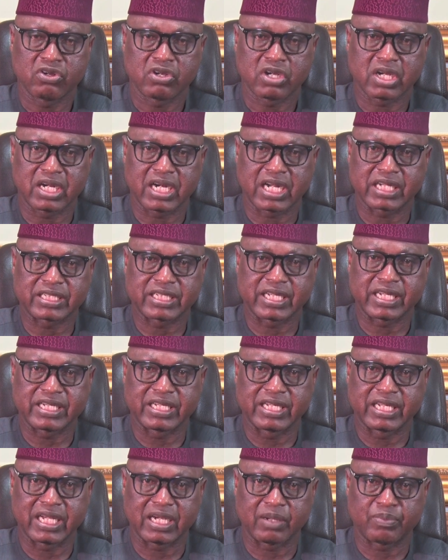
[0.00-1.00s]
granted
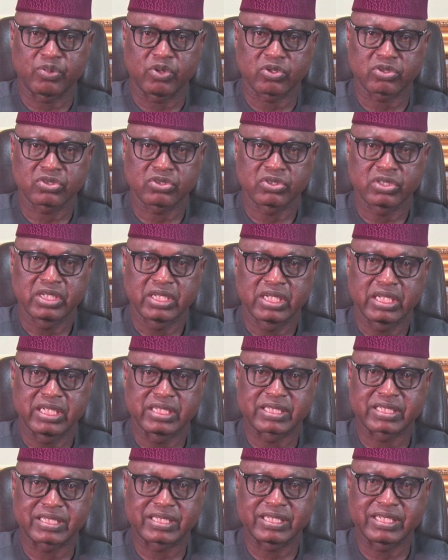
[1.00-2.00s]
the airport a
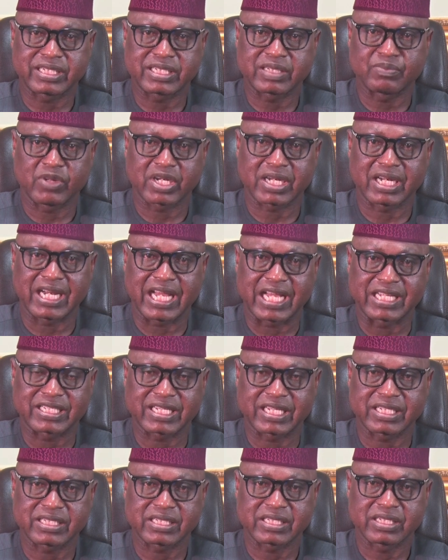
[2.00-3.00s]
6-month
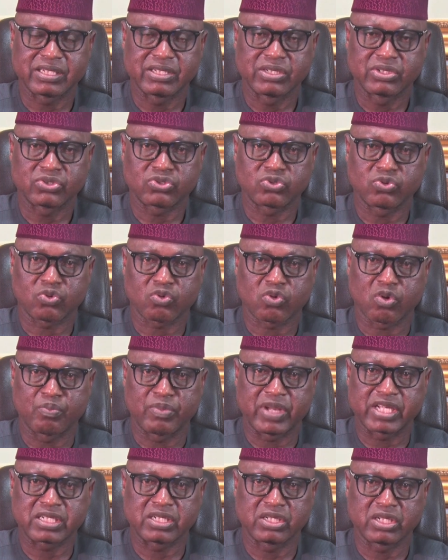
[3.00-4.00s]
license to
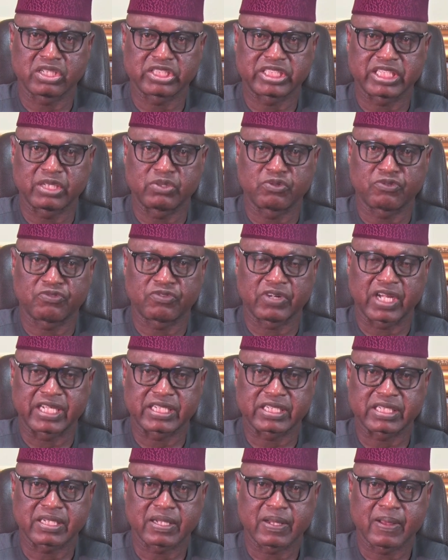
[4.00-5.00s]
commence non-scheduled
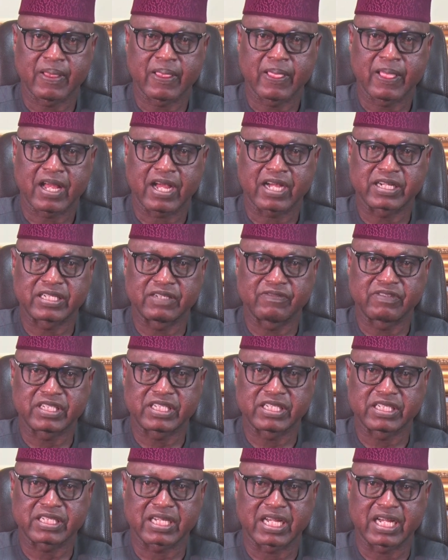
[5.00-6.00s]
flight
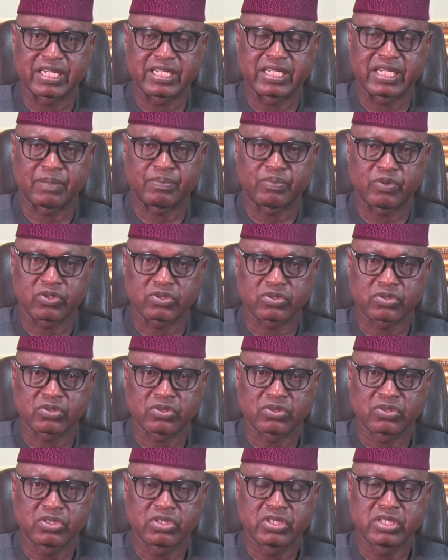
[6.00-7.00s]
activities at the airport.
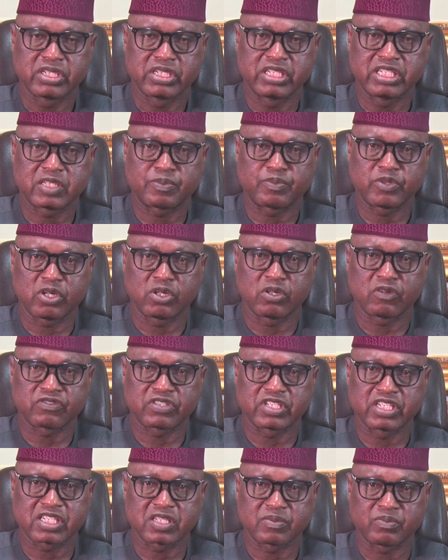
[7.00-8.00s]
This period of
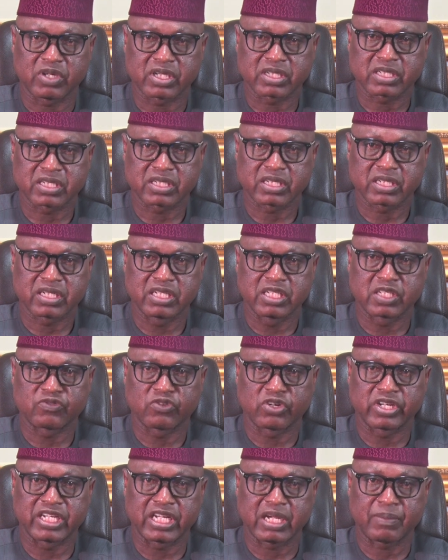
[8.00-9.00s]
6 months is for
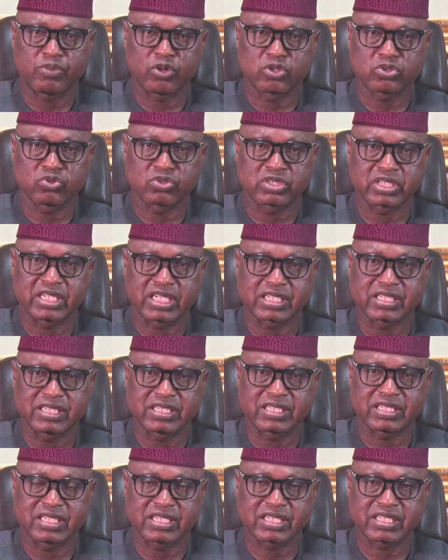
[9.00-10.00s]
the airport to test its
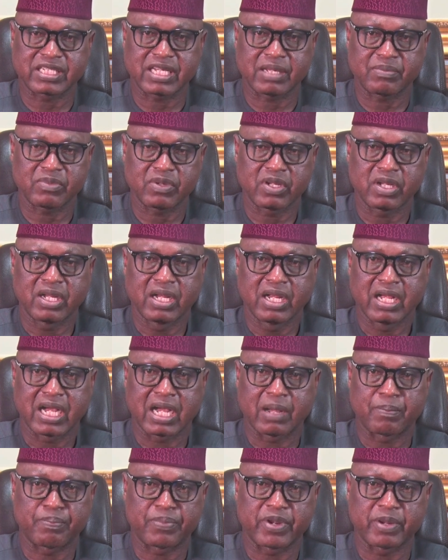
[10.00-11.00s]
system
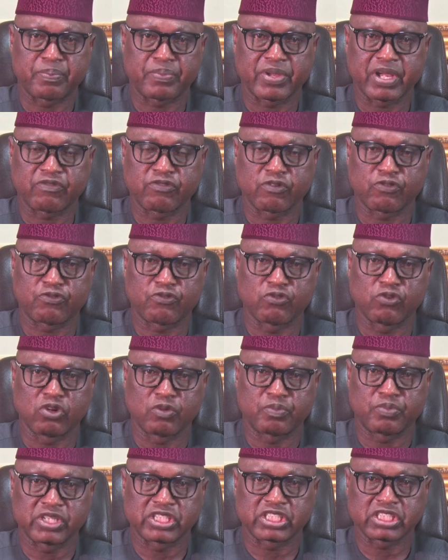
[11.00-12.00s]
and prepare for full
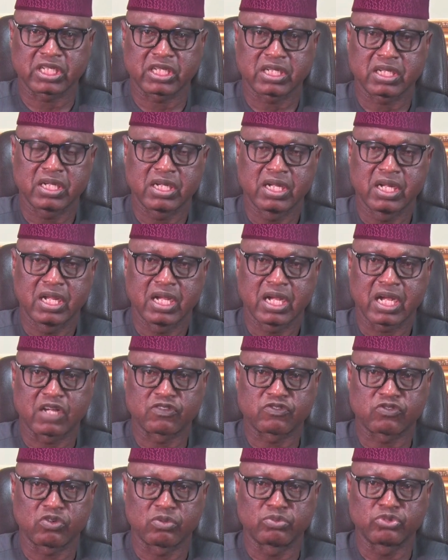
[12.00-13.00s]
operation
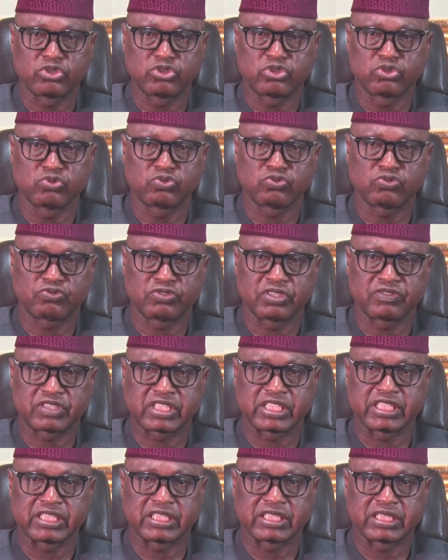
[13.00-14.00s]
as from June
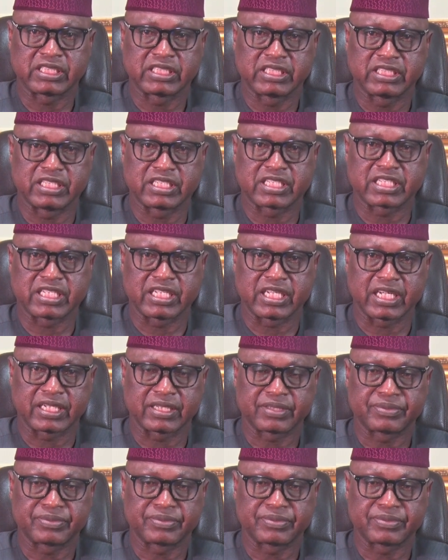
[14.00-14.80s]
15 this year.